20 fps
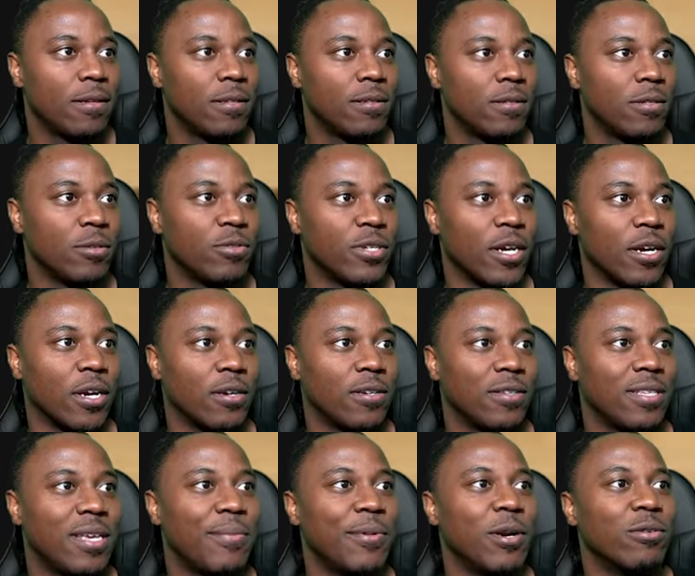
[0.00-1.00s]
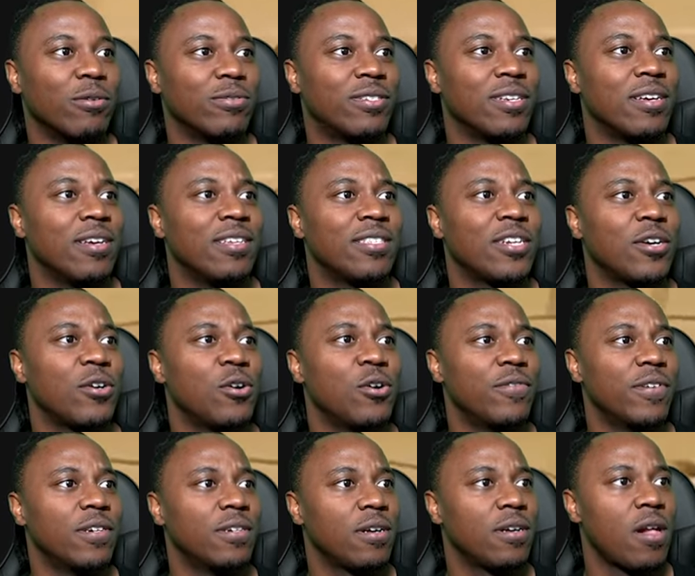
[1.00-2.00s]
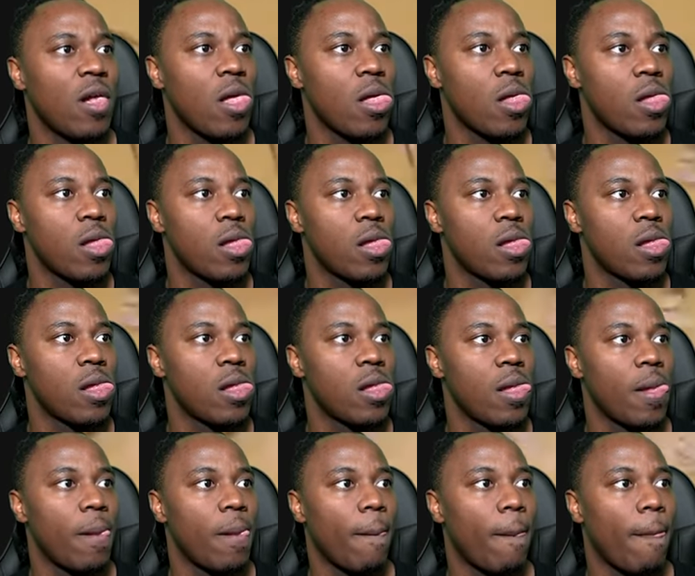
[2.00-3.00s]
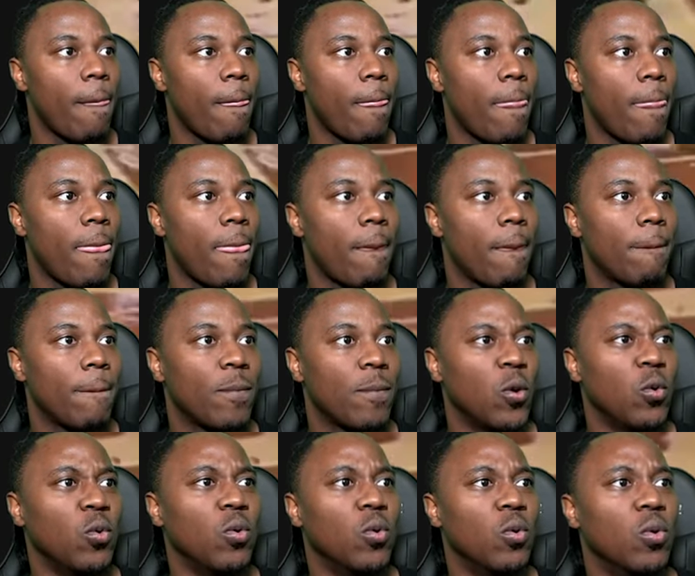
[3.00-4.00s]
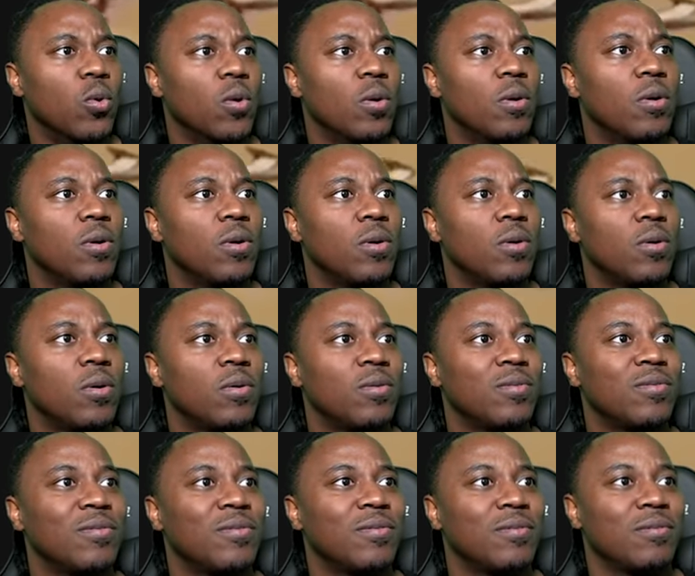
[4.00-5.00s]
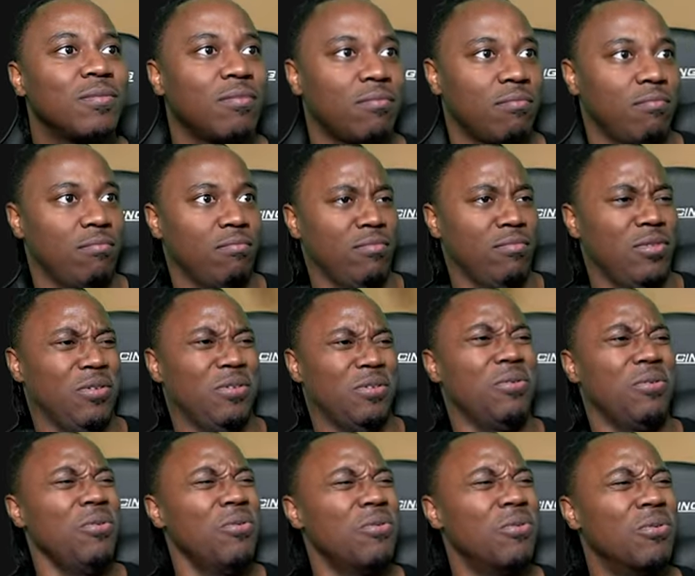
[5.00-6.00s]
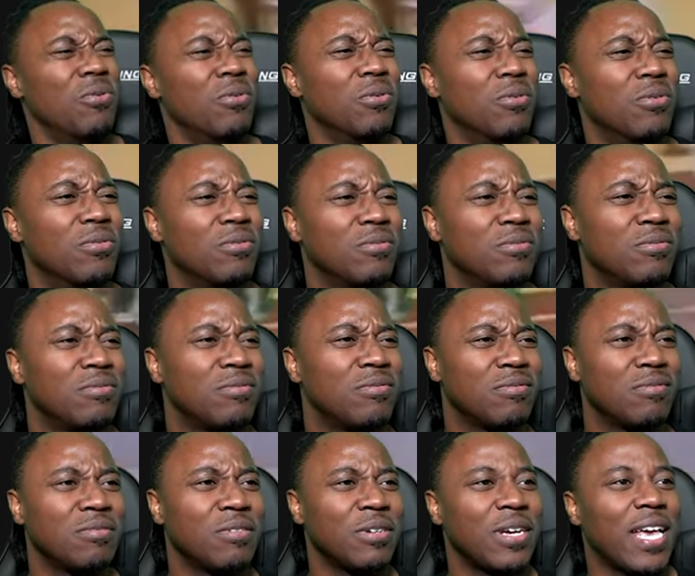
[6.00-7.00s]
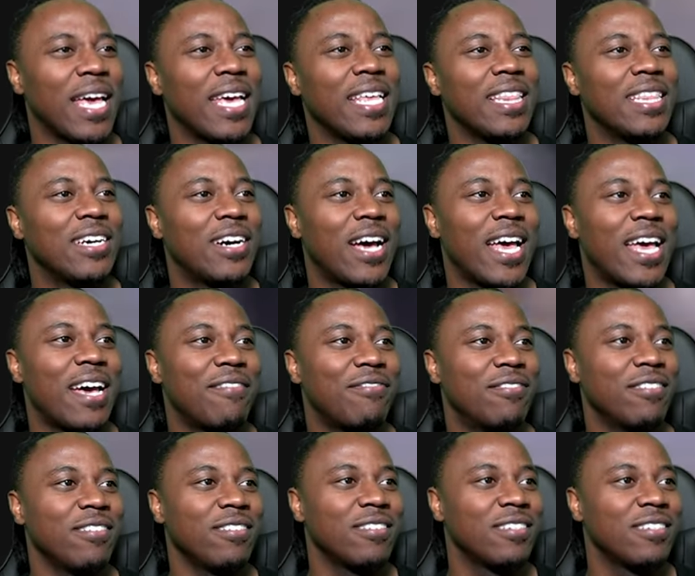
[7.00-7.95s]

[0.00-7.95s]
Oh sir. Give me those. Turnover back in transition, Ooh. and there's Bird with a half hook. Ooh. Okay, little half hook.